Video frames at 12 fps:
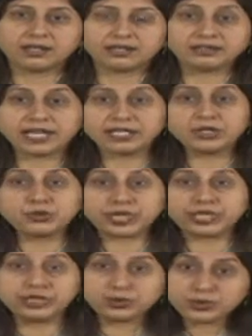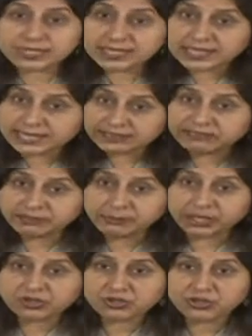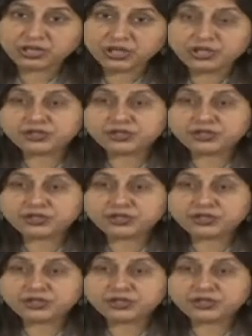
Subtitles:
Then you can use this information